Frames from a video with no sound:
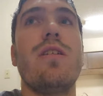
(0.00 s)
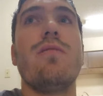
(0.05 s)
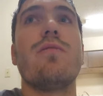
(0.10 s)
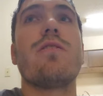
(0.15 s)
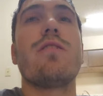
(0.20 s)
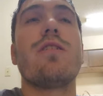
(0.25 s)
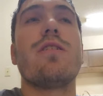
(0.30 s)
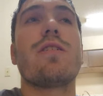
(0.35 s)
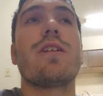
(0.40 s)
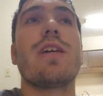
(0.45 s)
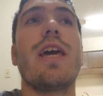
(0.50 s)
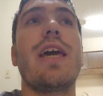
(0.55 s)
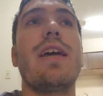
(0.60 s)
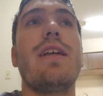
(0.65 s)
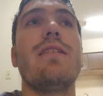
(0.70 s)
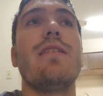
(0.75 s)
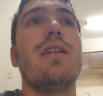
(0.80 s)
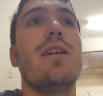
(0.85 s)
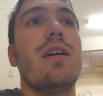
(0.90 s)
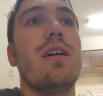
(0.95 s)
Clark
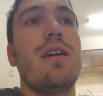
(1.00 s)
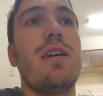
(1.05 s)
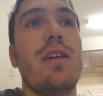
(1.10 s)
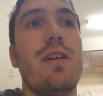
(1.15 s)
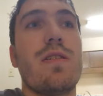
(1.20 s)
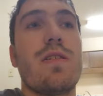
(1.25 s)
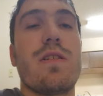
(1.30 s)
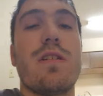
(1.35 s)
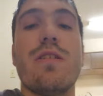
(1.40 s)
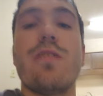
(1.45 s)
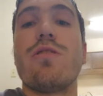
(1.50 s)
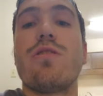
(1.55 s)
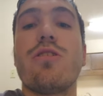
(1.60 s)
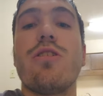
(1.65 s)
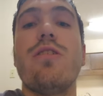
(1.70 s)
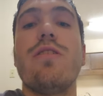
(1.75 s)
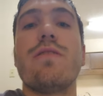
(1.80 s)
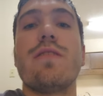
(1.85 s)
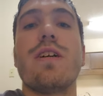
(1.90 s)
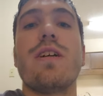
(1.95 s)
Kent is an
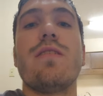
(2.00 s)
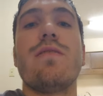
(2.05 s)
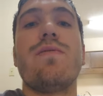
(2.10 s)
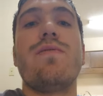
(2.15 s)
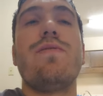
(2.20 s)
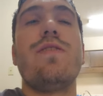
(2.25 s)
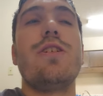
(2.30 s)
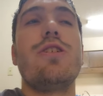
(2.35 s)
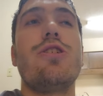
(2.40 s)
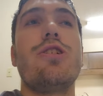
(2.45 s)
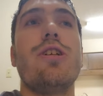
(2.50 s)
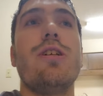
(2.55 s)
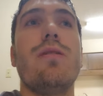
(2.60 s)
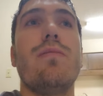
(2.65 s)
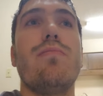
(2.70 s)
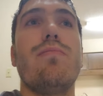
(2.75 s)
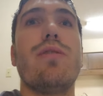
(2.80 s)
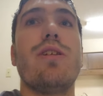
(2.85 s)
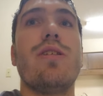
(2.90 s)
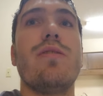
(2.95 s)
adult on a
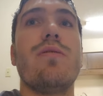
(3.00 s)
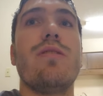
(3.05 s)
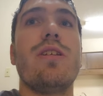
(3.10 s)
fishing boat.